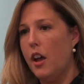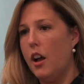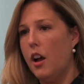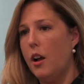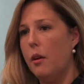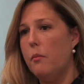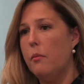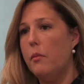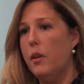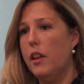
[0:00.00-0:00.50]

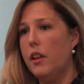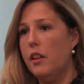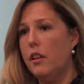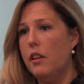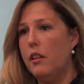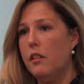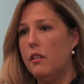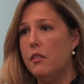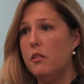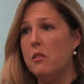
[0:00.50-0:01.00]

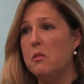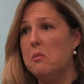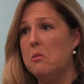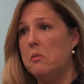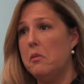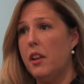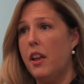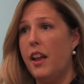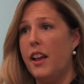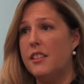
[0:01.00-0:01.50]

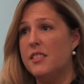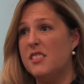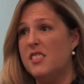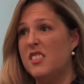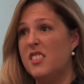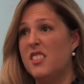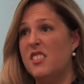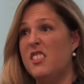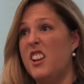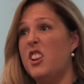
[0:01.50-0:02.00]
as
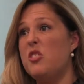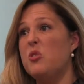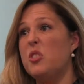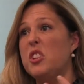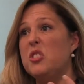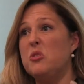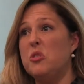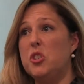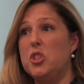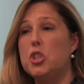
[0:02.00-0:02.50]
the
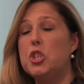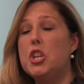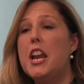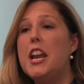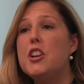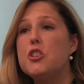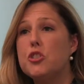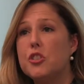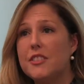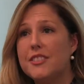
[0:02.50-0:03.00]
natural history
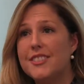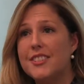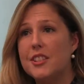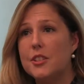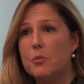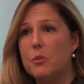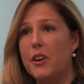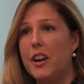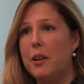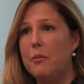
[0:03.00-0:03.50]
changes,
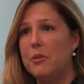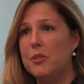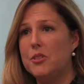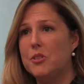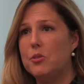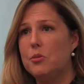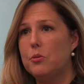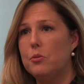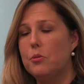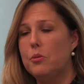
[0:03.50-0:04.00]
since we're able
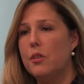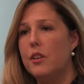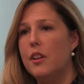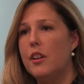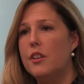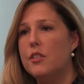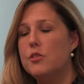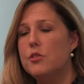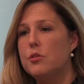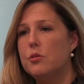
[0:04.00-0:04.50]
to
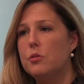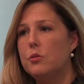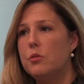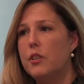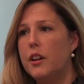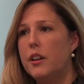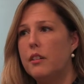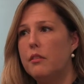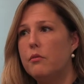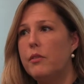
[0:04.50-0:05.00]

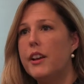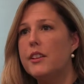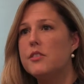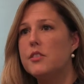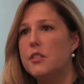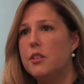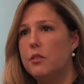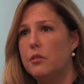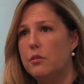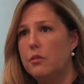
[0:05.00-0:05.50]

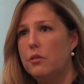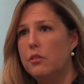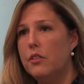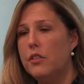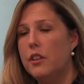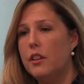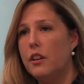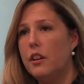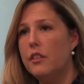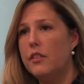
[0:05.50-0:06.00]
rescue
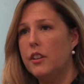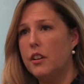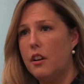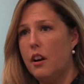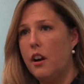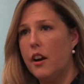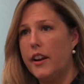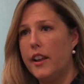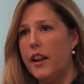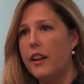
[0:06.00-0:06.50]
the
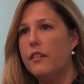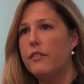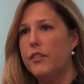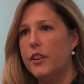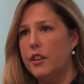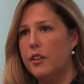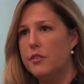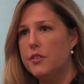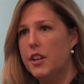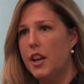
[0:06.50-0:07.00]
cardiac
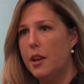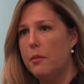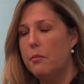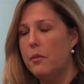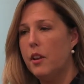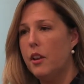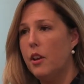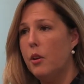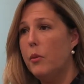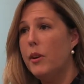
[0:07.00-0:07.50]
phenotype.
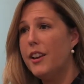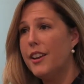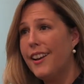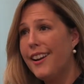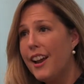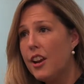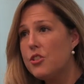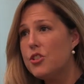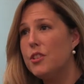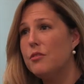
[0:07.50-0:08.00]
We
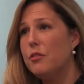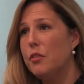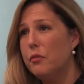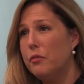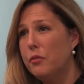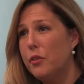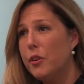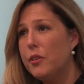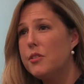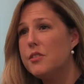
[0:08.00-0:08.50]
can actually
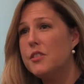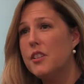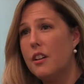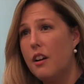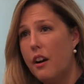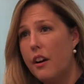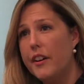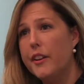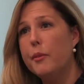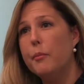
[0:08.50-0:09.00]
reverse the
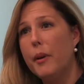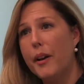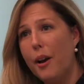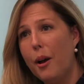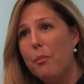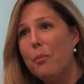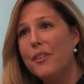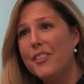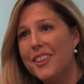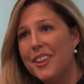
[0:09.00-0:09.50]

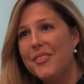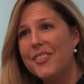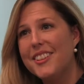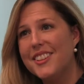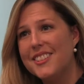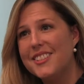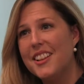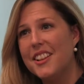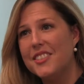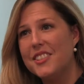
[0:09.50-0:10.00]
cardiomyopathy
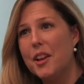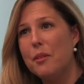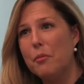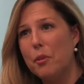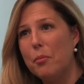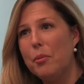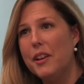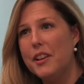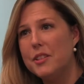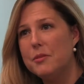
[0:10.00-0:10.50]
with this
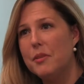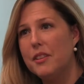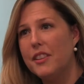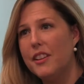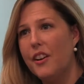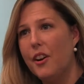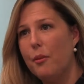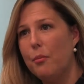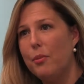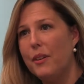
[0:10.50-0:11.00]
enzyme replacement
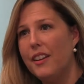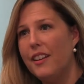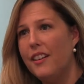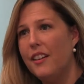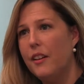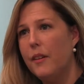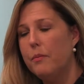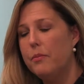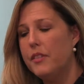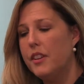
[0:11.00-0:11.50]
therapy.
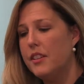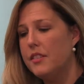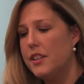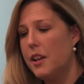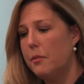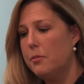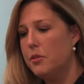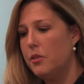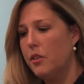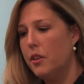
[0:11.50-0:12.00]

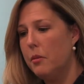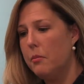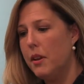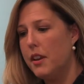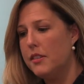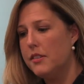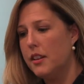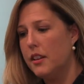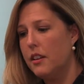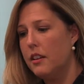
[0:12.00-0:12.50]
It's absolutely
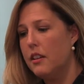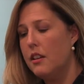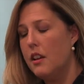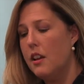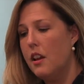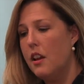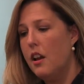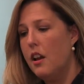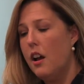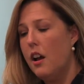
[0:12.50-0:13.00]
amazing.
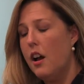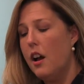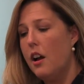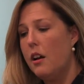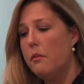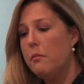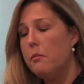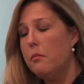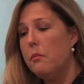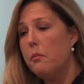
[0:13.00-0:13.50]

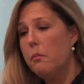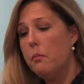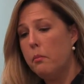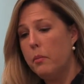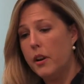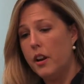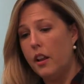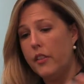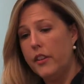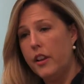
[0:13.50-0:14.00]

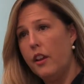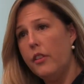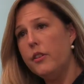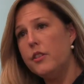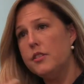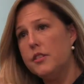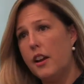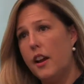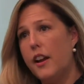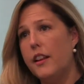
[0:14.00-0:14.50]
But on the
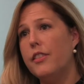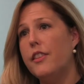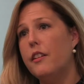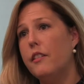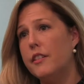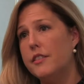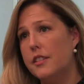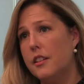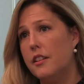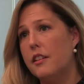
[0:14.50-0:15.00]
other side,
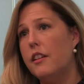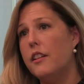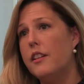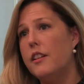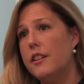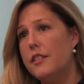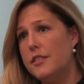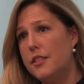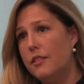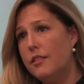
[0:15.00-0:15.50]
there is
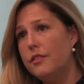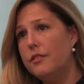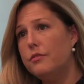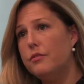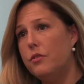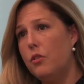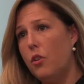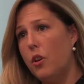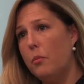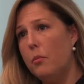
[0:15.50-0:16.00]
an adult
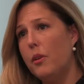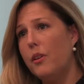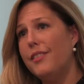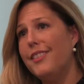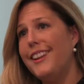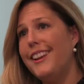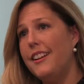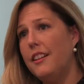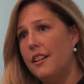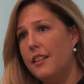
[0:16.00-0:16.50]
form, or
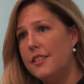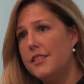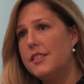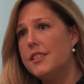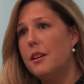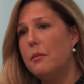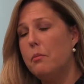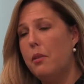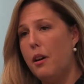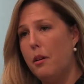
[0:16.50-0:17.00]

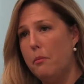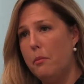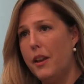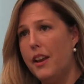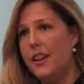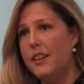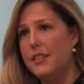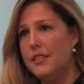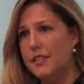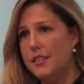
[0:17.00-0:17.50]
late-onset
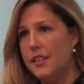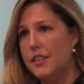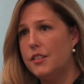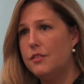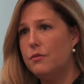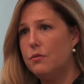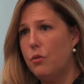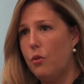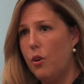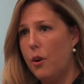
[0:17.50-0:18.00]
Pompe
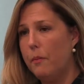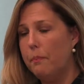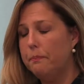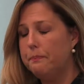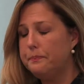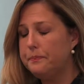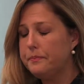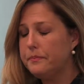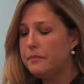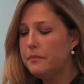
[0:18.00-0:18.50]
disease form.
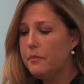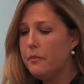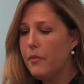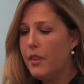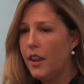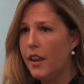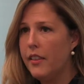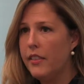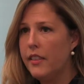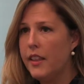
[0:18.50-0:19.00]

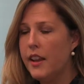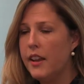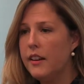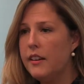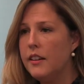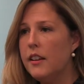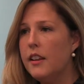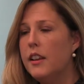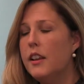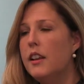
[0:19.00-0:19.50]
And
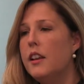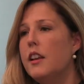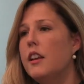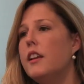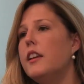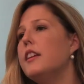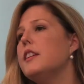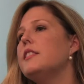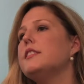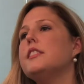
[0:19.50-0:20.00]
that
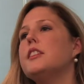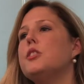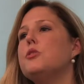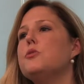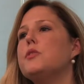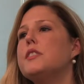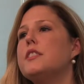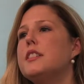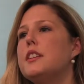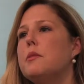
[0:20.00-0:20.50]
is
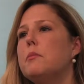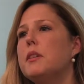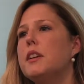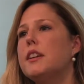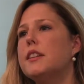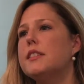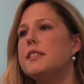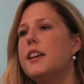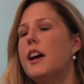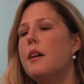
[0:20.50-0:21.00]
interesting
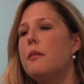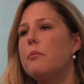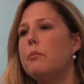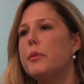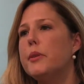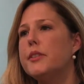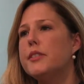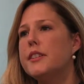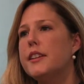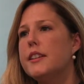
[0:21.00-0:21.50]
because that
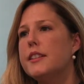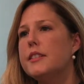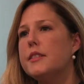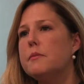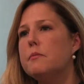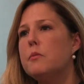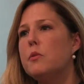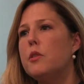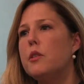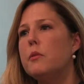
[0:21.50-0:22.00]

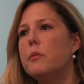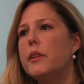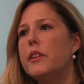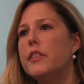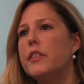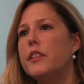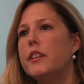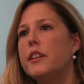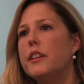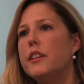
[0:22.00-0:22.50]
presents more
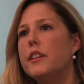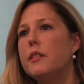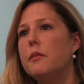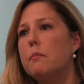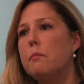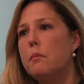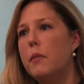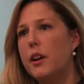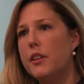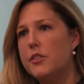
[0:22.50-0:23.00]
with a
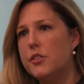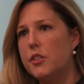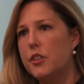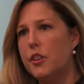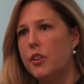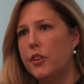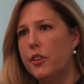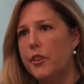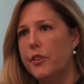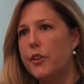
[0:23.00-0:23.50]

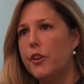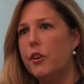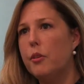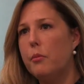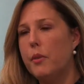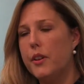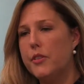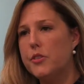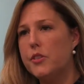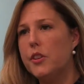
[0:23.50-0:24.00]
muscular,
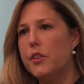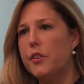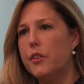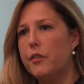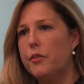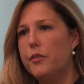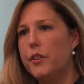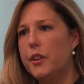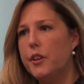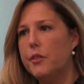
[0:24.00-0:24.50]

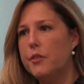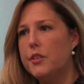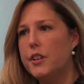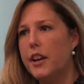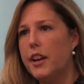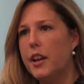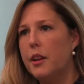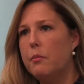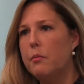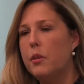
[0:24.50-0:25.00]
neuromuscular
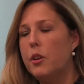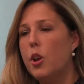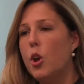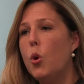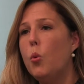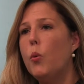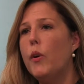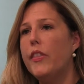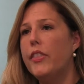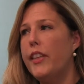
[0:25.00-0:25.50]
phenotype
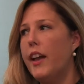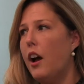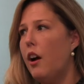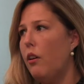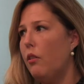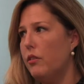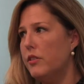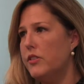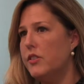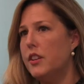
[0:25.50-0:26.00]

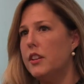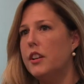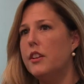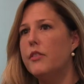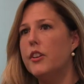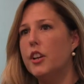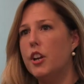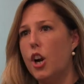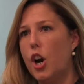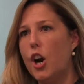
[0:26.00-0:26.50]
without
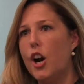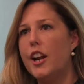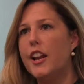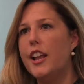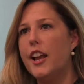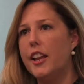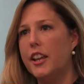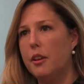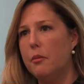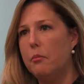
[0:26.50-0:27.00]
significant
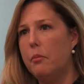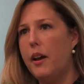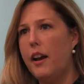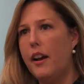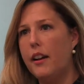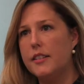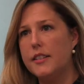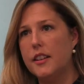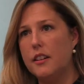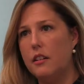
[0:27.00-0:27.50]
cardiac
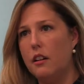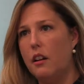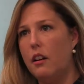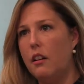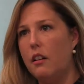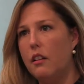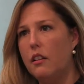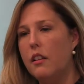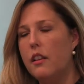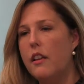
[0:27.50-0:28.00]
impact at
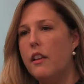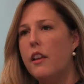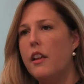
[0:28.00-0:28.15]
all,